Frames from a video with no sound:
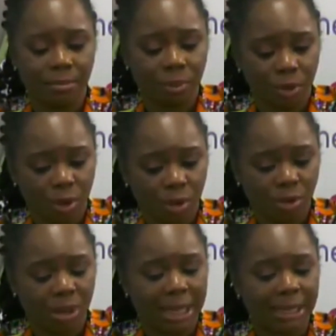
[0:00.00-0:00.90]
You talk
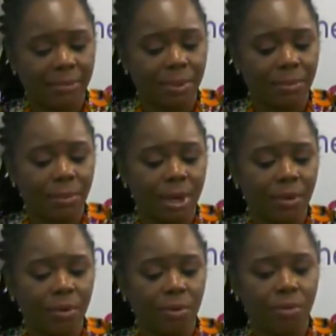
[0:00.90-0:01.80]
to certain people
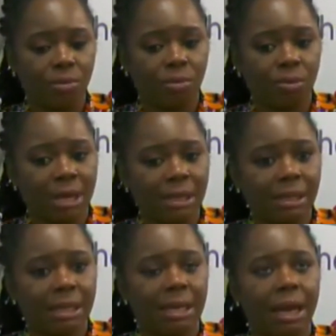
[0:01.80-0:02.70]
and go one
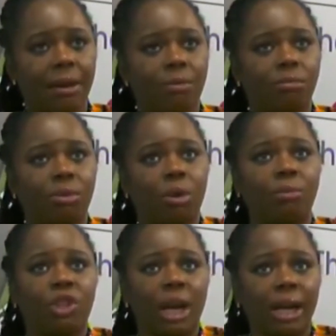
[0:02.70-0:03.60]
say now
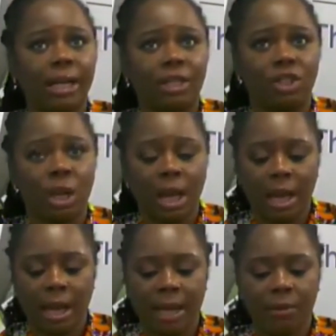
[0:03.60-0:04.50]
some challenge.
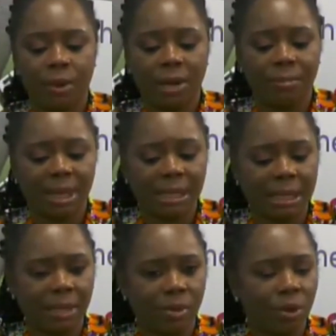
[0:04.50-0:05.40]
And where the
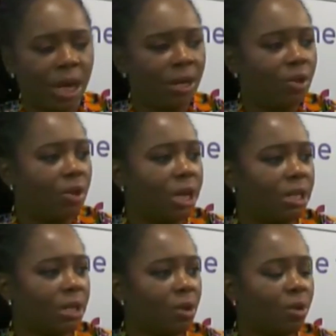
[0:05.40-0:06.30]
president's gonna do
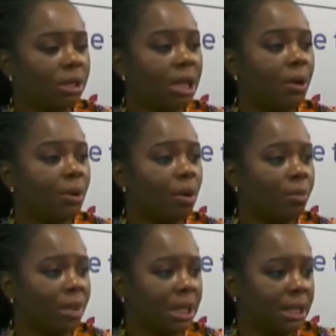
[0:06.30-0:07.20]
US, a old town hall
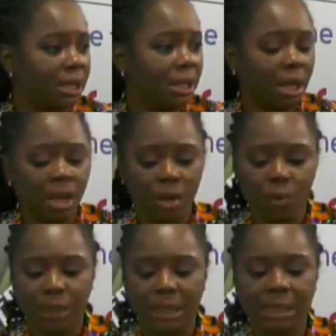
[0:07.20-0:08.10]
meeting
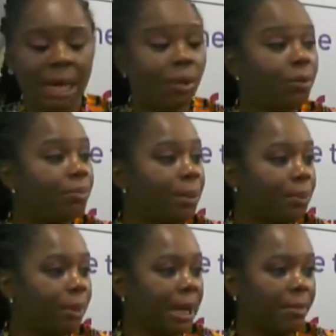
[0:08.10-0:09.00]
with Salon
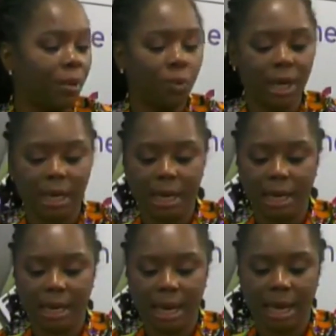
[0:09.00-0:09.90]
people them where
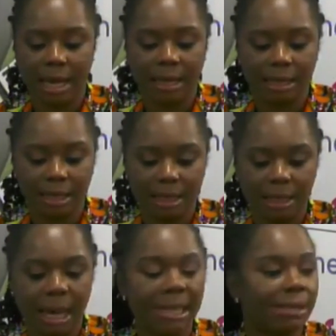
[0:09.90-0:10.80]
they the
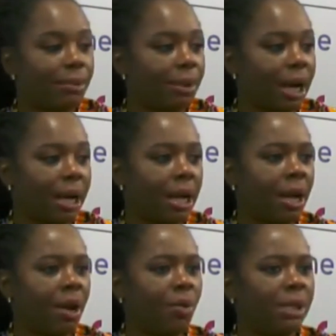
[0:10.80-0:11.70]
diaspora.
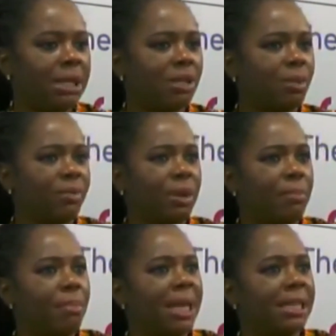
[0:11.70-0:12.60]
What are some of the
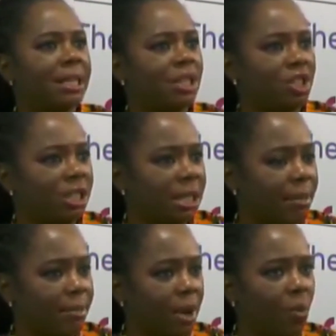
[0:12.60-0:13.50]
messages
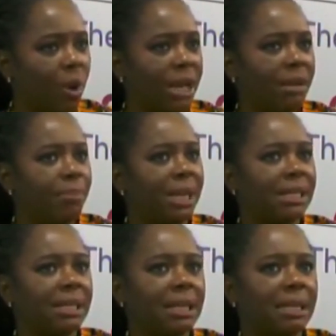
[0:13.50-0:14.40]
them where the
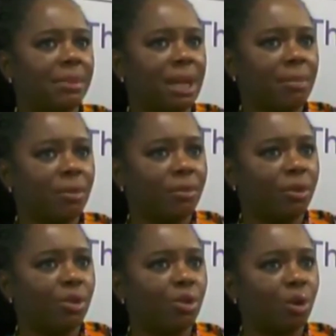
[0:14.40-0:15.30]
presidents be able
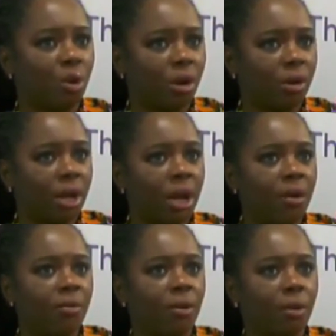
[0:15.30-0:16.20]
for talk
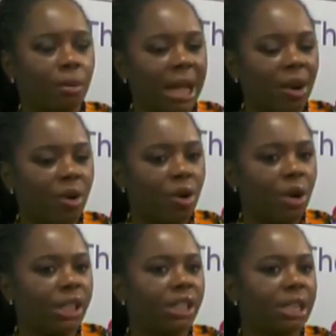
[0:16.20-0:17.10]
for
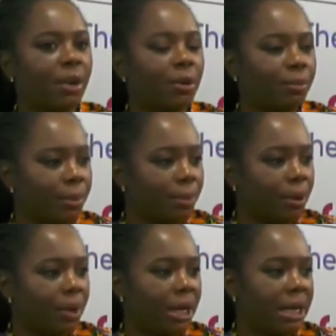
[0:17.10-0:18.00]
encourage Salon
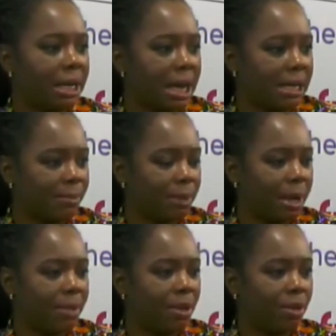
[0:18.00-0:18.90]
people or in the
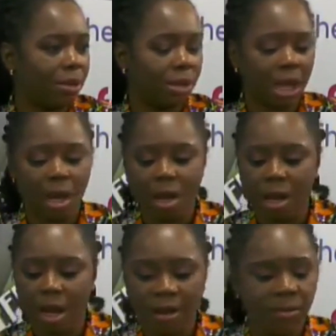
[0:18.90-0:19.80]
diaspora because
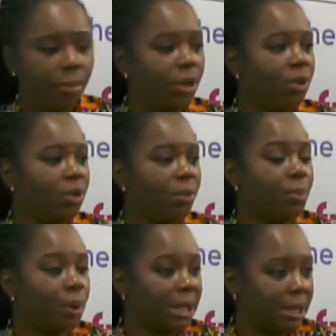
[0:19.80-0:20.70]
everybody know the
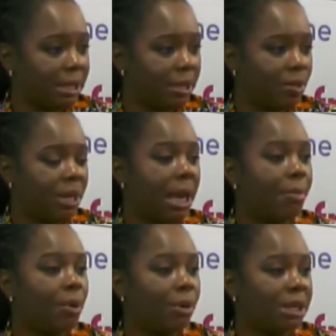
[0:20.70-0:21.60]
politics where they
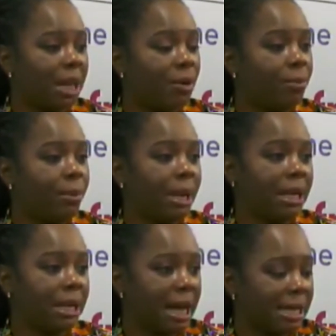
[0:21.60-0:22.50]
among Salon people in
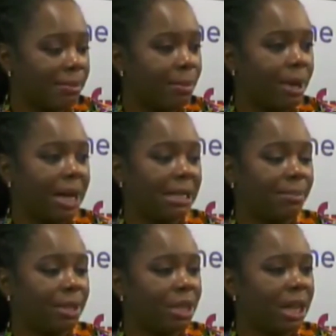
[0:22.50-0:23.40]
the diaspora,
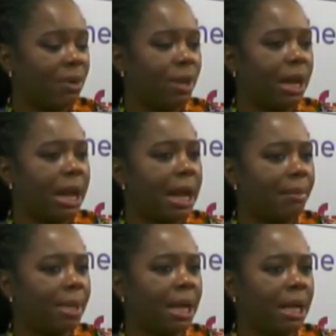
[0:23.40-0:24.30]
especially when it
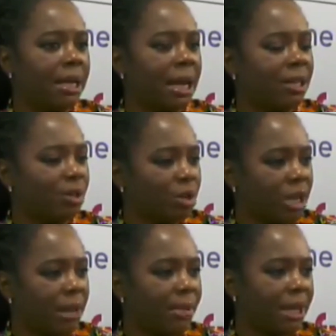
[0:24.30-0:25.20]
come na the
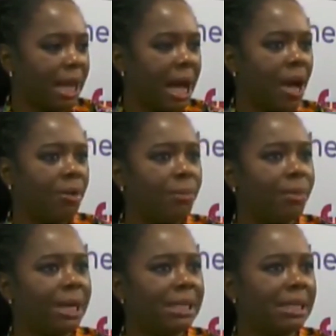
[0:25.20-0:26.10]
social media. How the
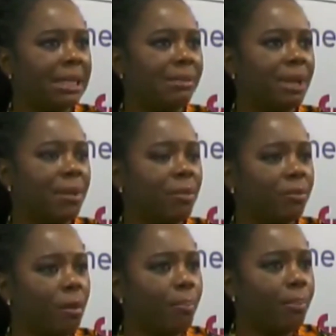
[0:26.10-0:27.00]
president be able
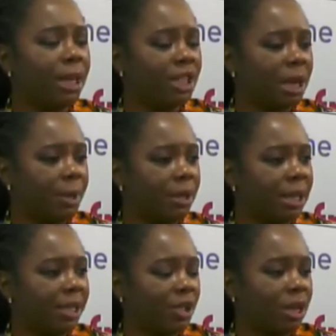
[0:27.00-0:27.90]
for preach about
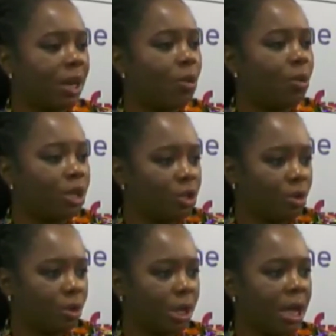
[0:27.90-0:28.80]
national
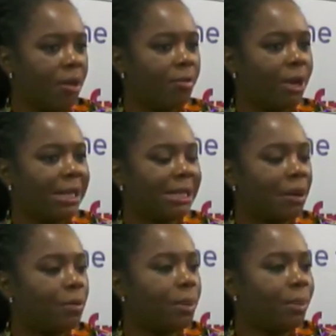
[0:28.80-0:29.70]
cohesion for less
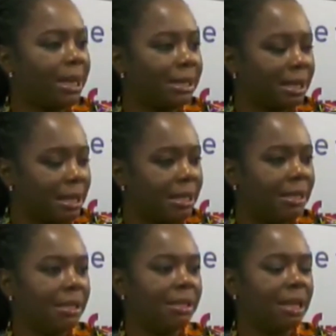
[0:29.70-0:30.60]
Salon people and
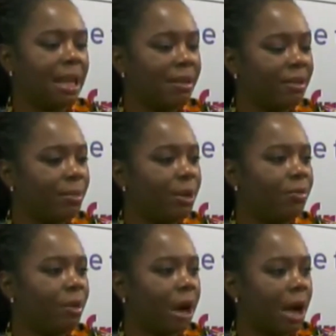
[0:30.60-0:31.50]
series and say
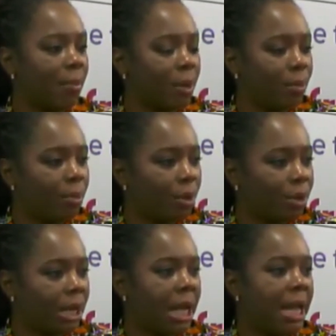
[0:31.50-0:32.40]
everybody for come on
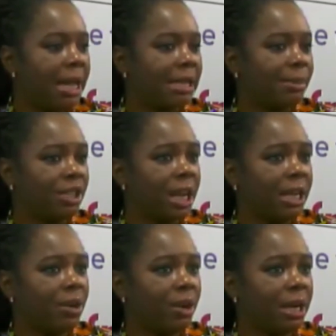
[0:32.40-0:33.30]
board,
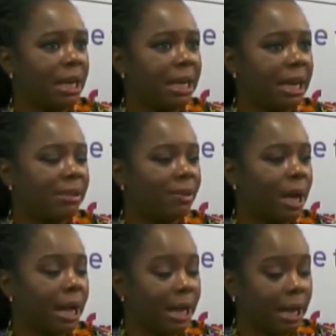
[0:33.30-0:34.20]
especially the other the
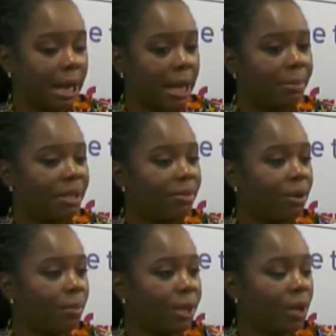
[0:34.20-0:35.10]
diaspora and come
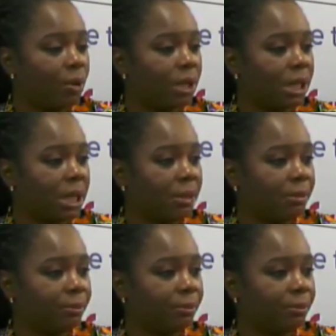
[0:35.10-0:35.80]
develop the country.